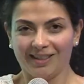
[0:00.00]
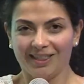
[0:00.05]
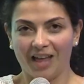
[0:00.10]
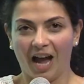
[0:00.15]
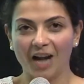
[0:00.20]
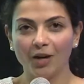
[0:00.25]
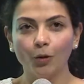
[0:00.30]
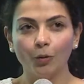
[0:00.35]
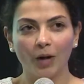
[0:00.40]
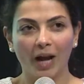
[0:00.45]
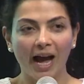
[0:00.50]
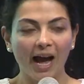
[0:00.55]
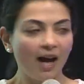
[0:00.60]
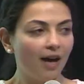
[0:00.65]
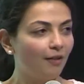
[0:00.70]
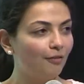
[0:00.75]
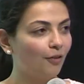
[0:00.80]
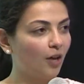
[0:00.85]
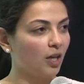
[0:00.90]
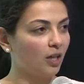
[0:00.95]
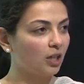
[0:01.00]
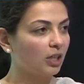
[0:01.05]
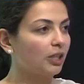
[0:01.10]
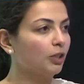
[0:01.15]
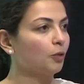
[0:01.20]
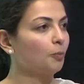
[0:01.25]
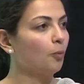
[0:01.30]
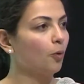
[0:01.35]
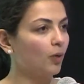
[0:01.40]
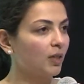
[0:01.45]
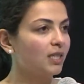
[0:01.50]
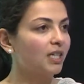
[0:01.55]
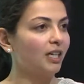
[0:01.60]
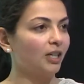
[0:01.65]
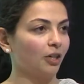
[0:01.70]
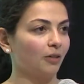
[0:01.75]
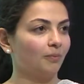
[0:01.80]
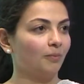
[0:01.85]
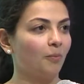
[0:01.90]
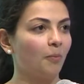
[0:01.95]
I don't have a clear point
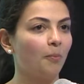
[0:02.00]
here,